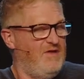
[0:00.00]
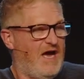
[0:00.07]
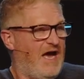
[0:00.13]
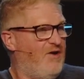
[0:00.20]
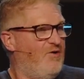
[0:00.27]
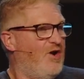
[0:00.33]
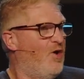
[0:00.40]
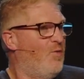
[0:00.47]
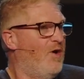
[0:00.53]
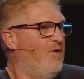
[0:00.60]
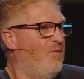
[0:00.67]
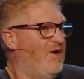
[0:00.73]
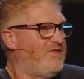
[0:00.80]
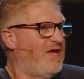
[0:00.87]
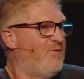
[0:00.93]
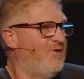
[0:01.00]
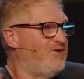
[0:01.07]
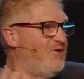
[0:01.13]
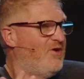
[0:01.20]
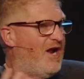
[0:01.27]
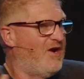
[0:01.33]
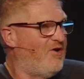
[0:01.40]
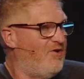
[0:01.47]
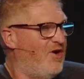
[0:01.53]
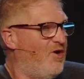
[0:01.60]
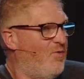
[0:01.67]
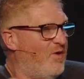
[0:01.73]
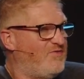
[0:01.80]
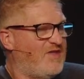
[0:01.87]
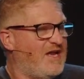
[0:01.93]
I don't know what they were doing. I don't know
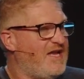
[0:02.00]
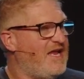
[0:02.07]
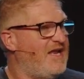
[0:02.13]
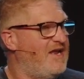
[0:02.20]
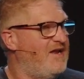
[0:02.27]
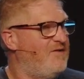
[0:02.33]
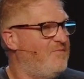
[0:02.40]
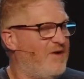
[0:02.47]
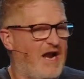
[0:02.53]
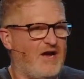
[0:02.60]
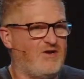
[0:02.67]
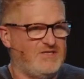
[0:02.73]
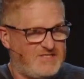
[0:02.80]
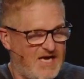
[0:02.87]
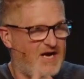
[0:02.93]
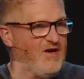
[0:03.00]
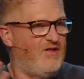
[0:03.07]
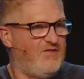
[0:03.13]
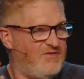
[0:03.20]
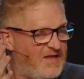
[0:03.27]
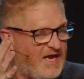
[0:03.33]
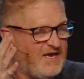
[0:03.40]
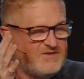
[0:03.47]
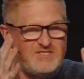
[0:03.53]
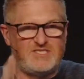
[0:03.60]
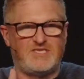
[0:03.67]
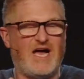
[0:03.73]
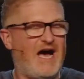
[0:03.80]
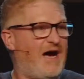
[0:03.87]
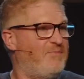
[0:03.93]
what they needed, but I could tell they had
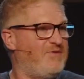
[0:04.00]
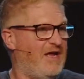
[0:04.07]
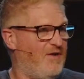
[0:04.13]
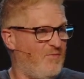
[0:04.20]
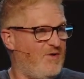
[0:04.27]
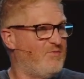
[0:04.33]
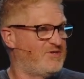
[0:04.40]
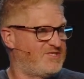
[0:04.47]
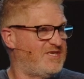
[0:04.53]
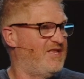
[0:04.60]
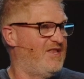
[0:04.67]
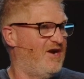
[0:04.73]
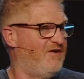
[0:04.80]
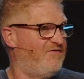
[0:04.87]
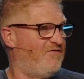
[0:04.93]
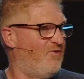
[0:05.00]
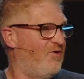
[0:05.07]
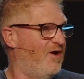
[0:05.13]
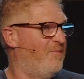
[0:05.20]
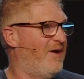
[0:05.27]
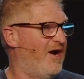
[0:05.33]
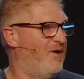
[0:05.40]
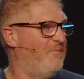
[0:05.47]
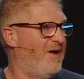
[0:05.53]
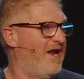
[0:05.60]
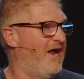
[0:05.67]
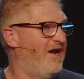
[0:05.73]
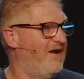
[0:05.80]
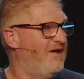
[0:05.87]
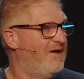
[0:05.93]
stopped, and we were sitting there for about a
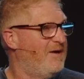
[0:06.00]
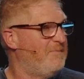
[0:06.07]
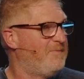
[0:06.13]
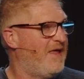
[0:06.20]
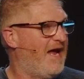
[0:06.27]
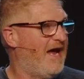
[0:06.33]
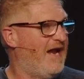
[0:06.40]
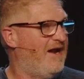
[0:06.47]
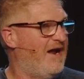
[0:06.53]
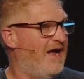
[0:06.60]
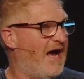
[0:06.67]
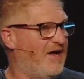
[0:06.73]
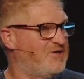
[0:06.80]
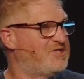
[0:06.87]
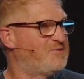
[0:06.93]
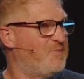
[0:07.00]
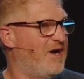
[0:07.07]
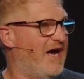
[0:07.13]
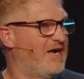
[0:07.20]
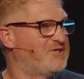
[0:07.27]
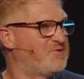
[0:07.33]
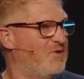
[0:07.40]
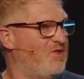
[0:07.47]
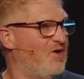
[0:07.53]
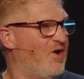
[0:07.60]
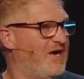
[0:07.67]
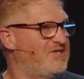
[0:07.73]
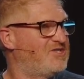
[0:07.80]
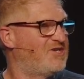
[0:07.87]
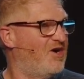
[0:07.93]
minute. And I'll just be honest with you,
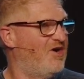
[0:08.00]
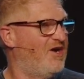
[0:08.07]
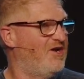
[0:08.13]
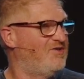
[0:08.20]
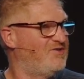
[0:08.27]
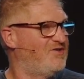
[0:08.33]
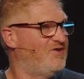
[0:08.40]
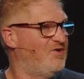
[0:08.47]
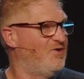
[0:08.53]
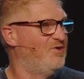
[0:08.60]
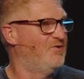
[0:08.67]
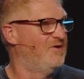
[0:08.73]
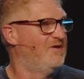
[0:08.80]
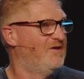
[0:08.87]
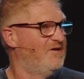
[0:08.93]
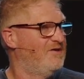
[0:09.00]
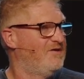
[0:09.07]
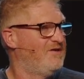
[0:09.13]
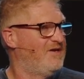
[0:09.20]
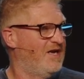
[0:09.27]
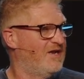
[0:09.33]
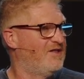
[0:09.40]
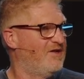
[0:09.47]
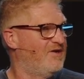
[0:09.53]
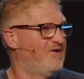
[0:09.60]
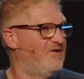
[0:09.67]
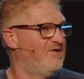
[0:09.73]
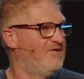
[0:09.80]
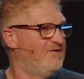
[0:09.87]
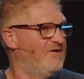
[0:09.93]
I started to get a
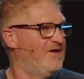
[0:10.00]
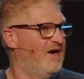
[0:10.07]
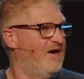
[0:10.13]
little